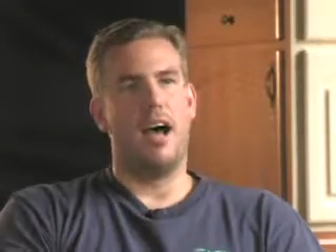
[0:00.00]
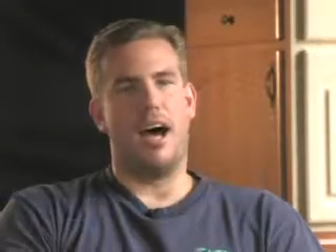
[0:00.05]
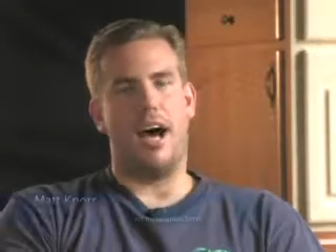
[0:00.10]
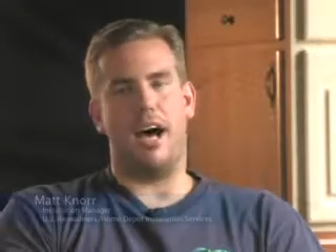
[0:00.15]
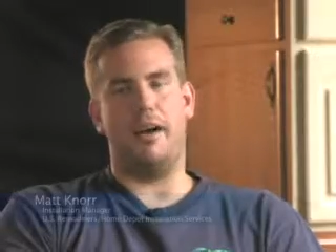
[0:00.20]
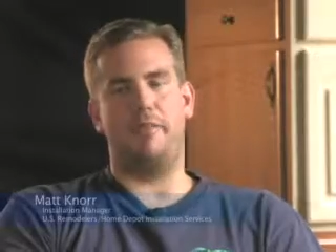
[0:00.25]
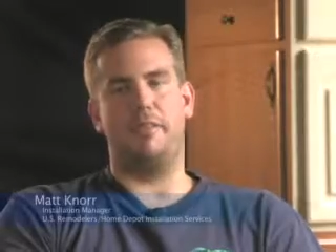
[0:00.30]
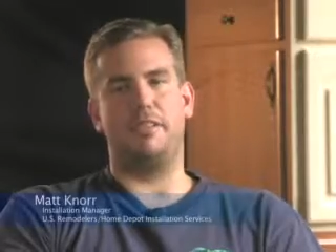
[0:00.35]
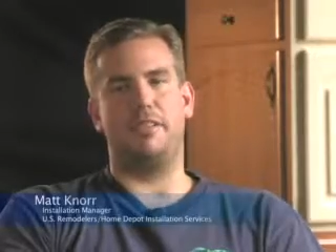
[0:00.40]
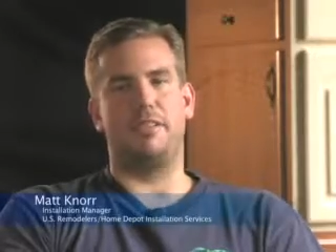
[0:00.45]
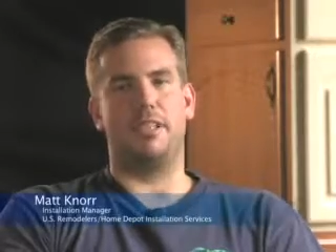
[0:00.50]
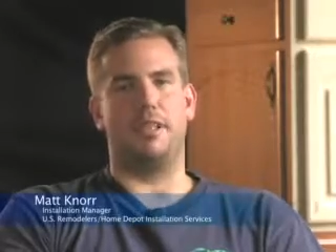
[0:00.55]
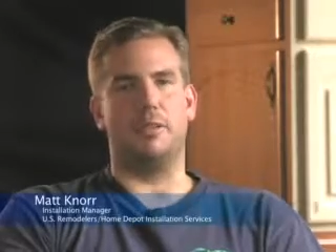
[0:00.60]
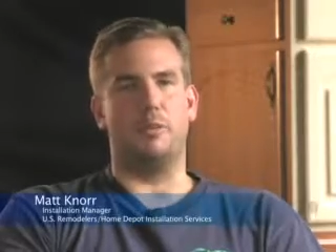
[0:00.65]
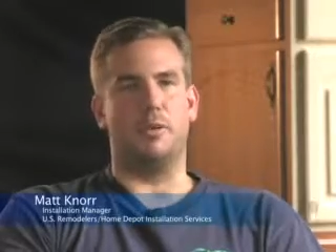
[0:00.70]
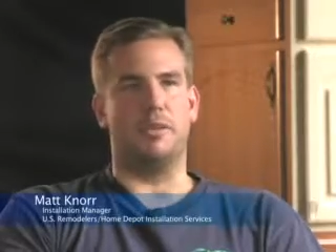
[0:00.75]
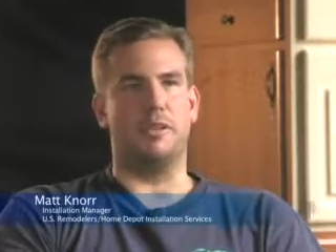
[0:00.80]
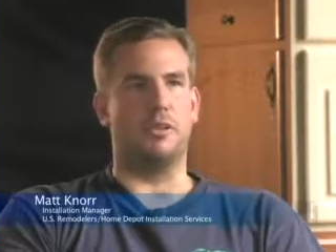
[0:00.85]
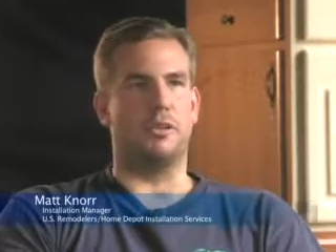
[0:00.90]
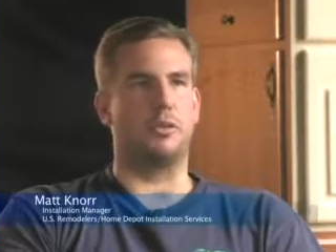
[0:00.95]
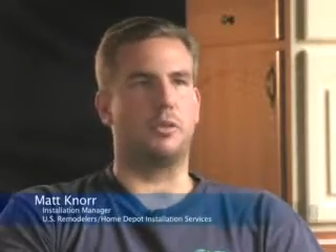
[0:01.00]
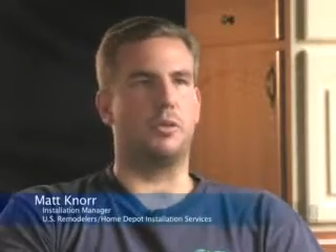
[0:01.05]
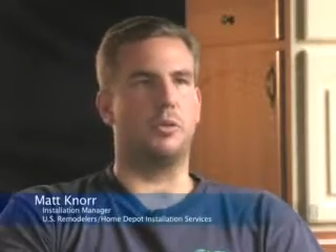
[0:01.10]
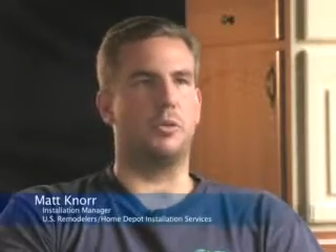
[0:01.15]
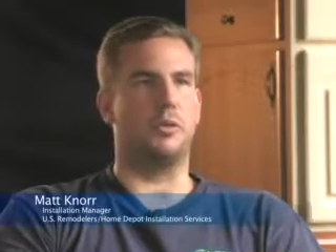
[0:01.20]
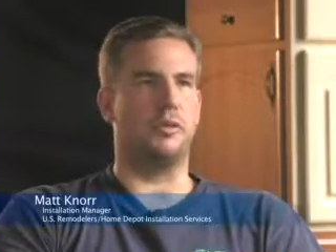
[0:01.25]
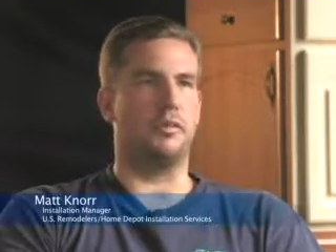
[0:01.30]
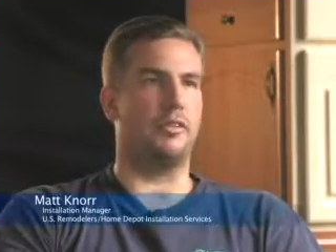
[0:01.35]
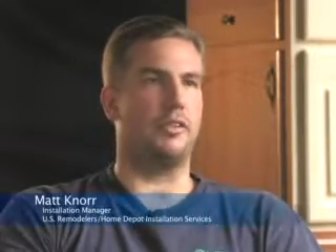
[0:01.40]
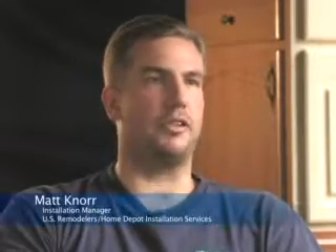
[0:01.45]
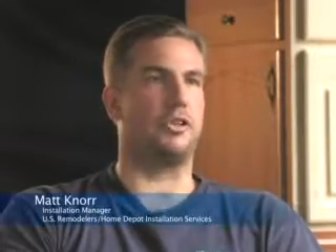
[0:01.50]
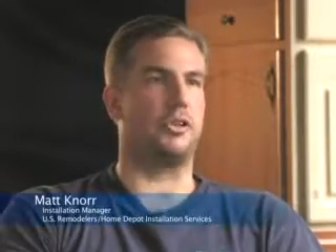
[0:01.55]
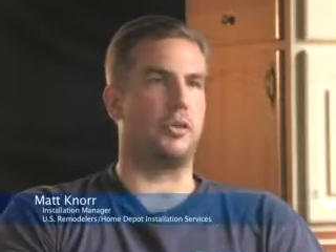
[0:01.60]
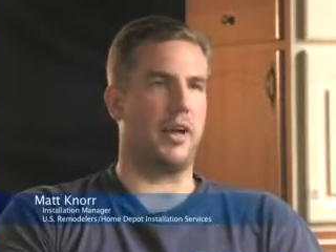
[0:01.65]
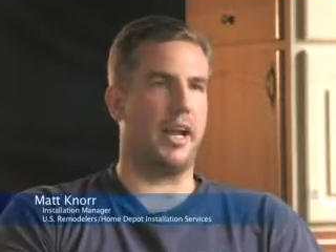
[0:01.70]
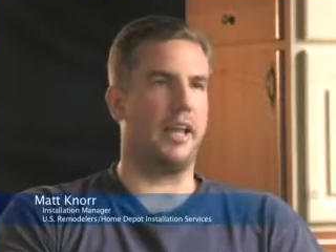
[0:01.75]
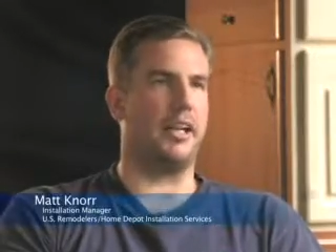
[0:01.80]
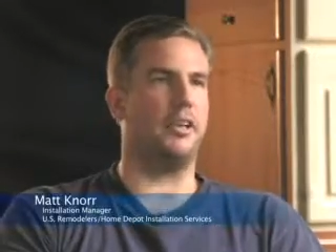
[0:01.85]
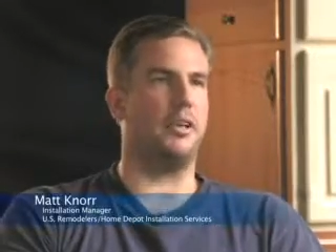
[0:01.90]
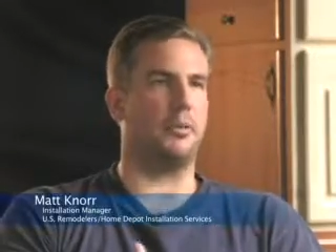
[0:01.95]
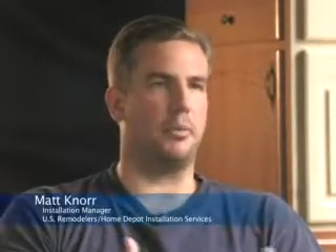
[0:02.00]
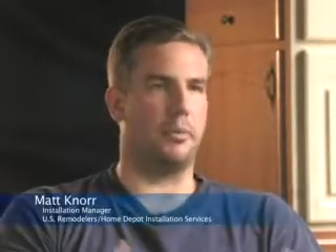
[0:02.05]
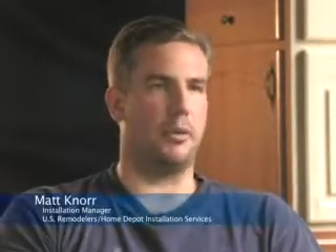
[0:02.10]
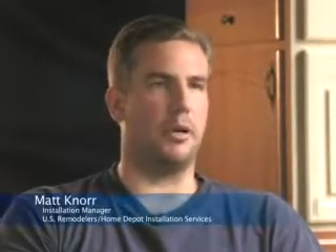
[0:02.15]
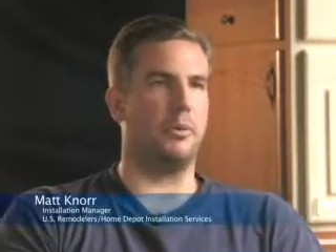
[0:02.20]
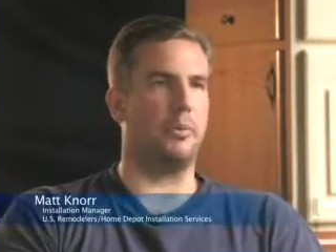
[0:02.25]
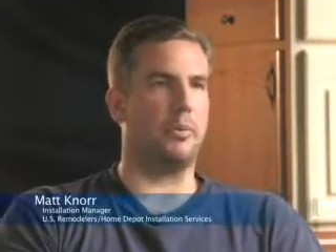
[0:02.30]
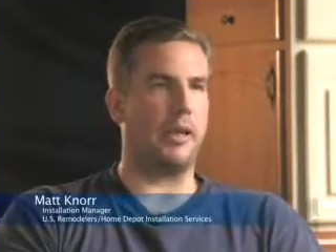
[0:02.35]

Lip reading: Obviously, with the school, if they're training their